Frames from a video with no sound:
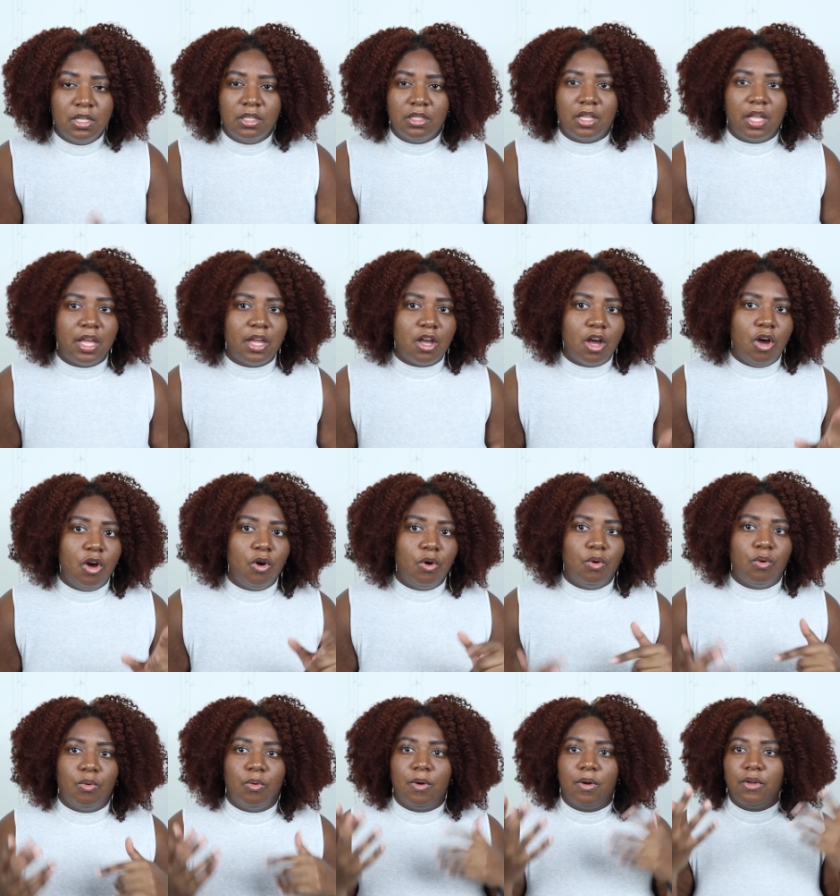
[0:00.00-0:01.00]
Like,
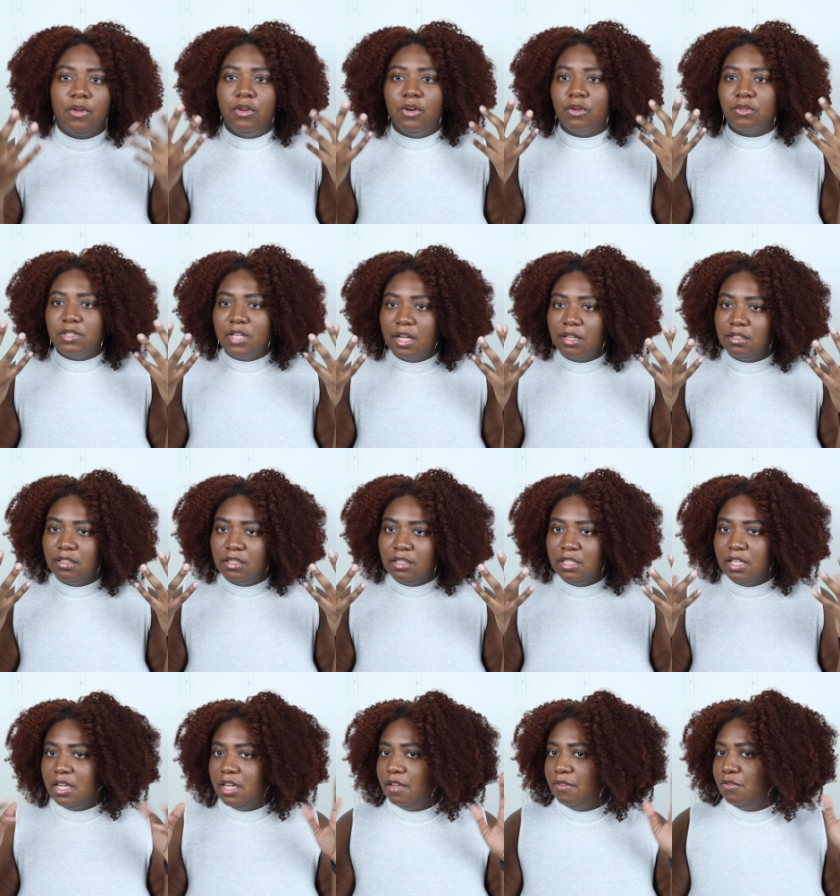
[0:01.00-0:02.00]
oh,
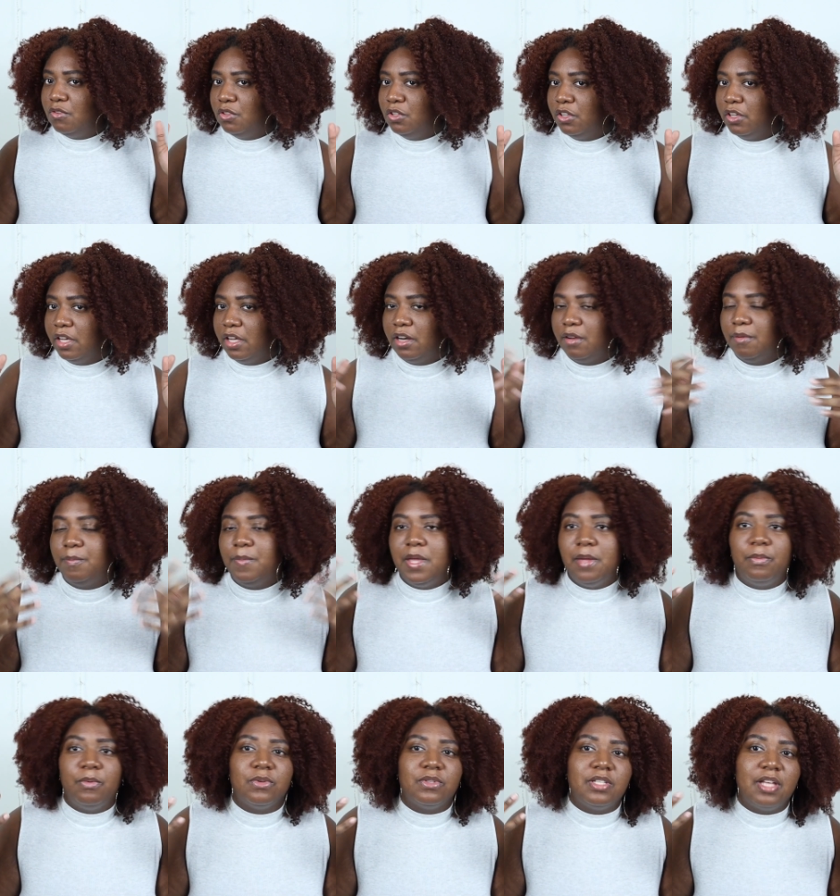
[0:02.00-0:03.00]
technically, if you look at it,
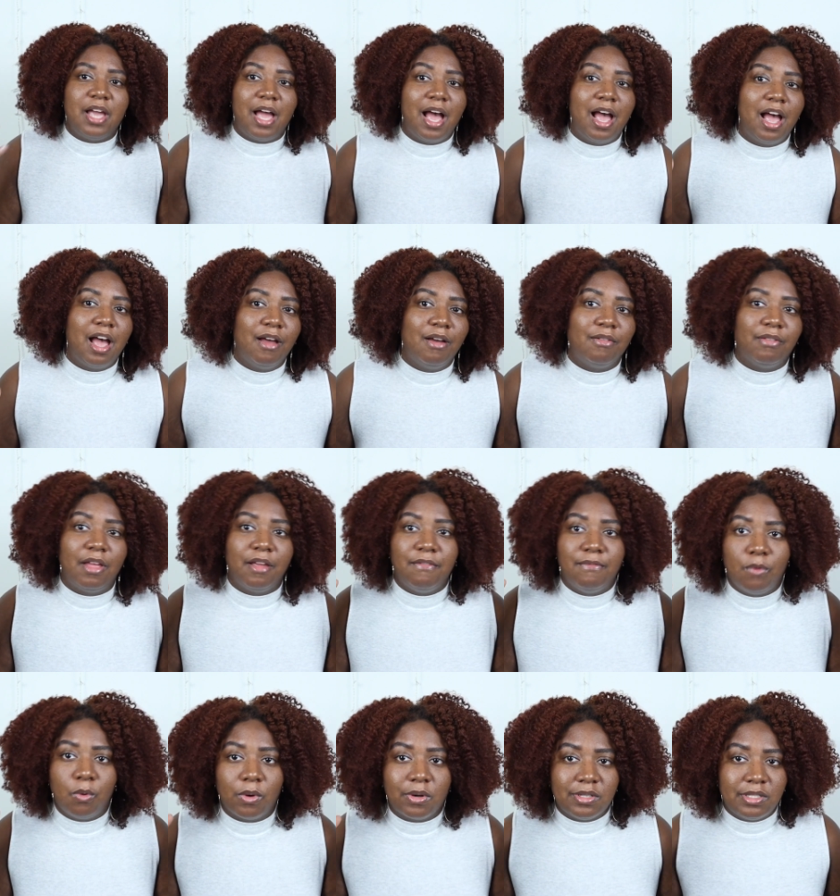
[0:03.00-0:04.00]
people say I have like
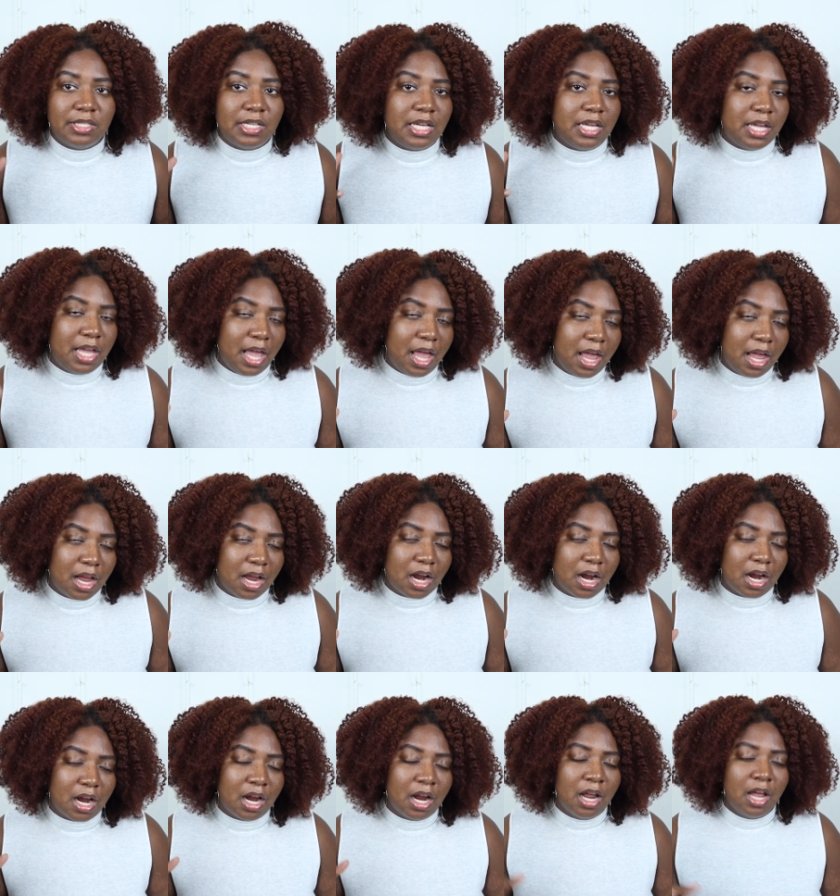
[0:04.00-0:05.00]
4C
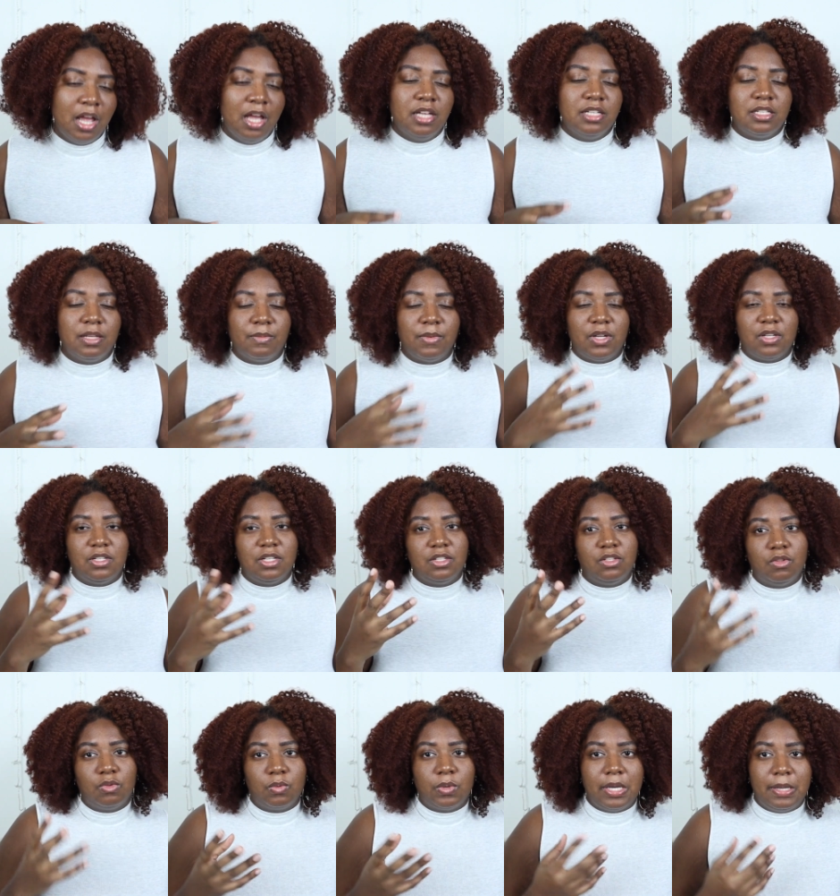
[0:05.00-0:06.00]
hair. Someone else says
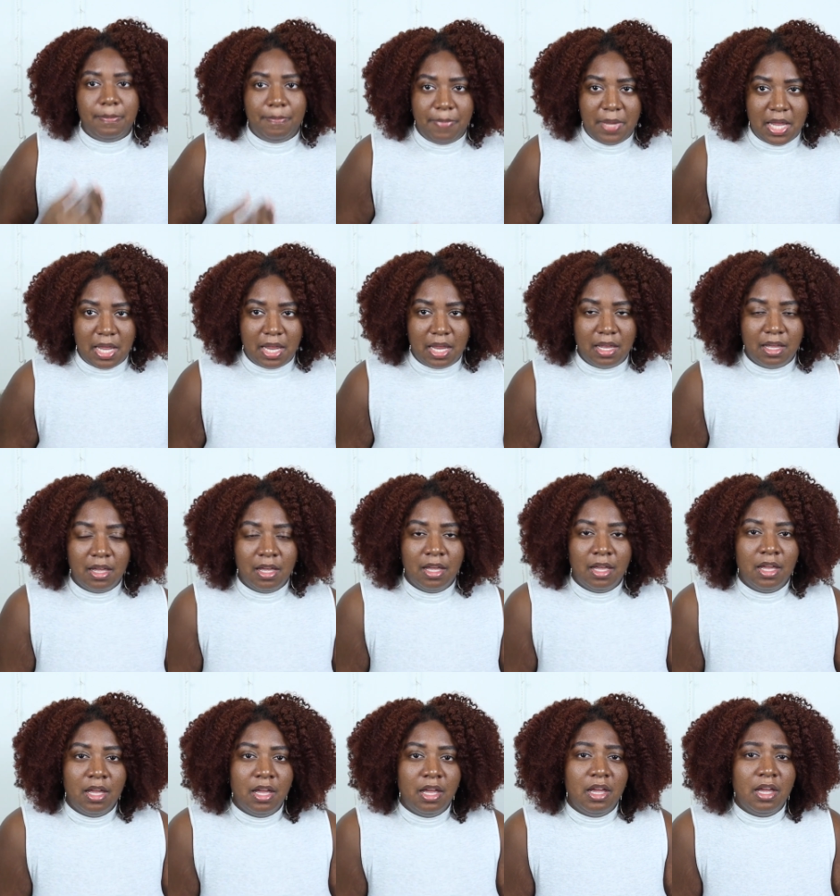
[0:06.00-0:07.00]
3B.
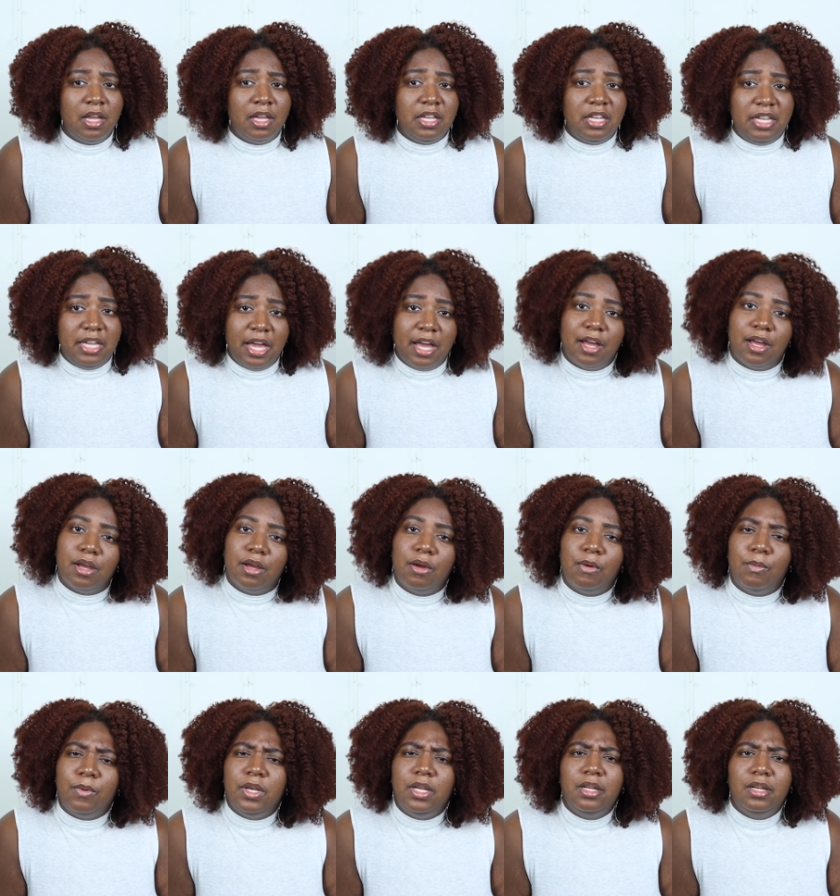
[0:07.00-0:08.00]
Yeah,
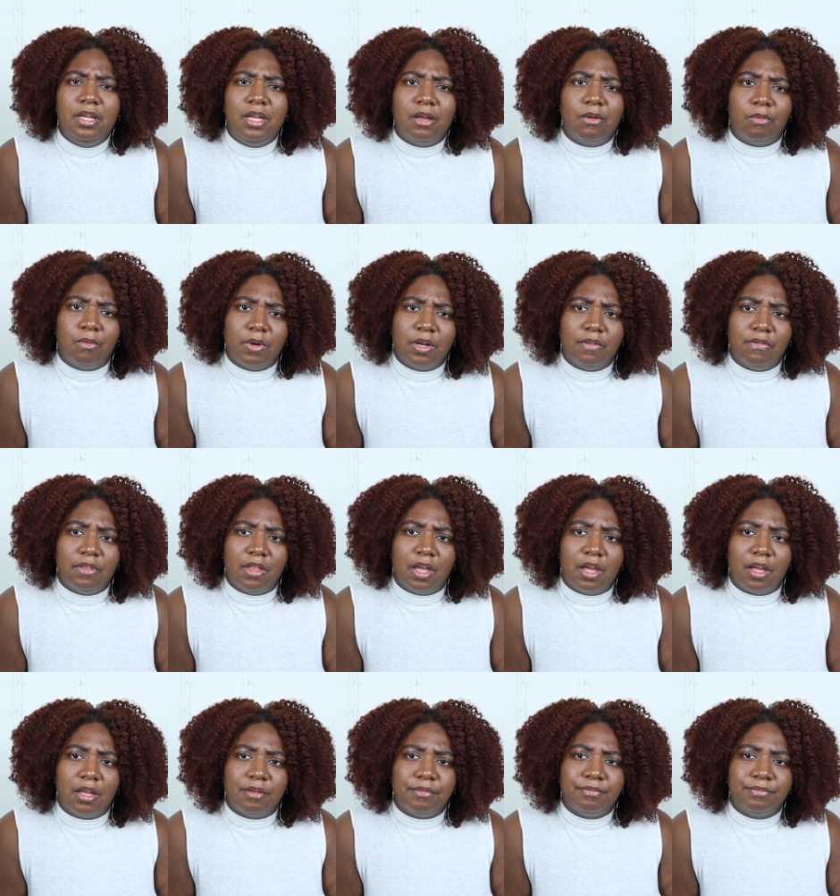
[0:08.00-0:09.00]
we need to get rid of
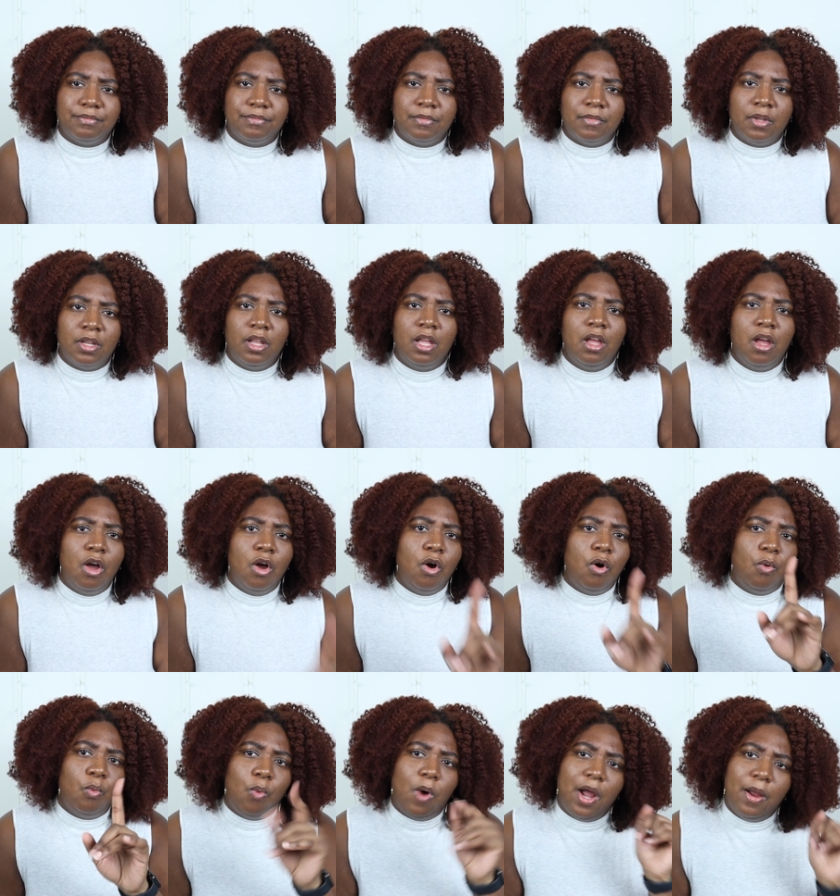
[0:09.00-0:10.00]
that.
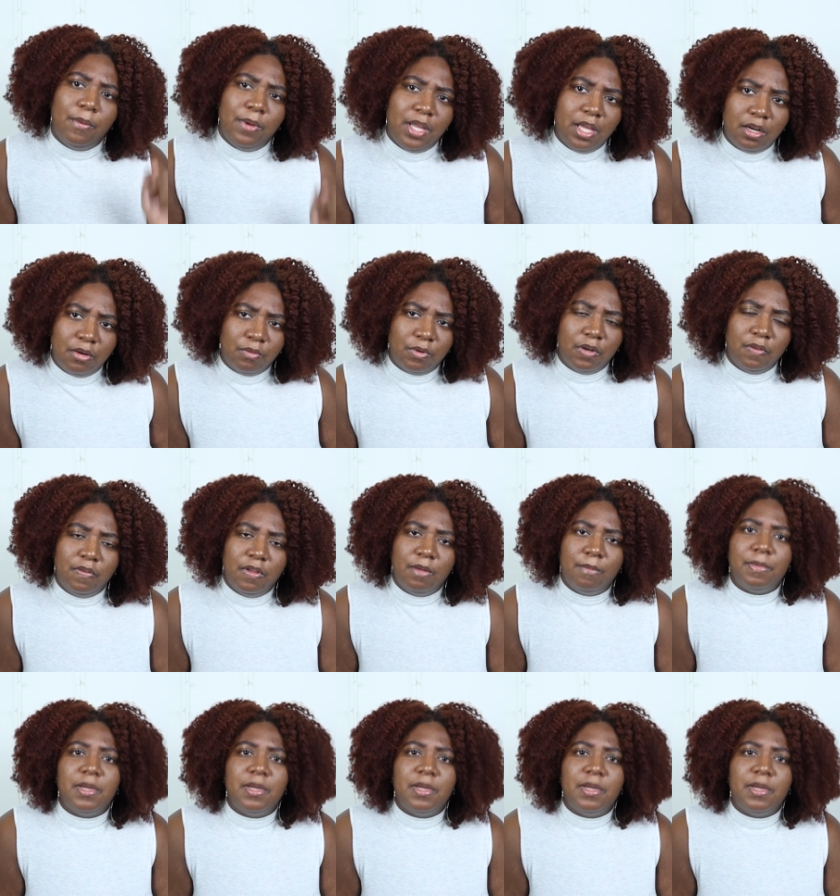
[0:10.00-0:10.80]
Why are we getting rid of it?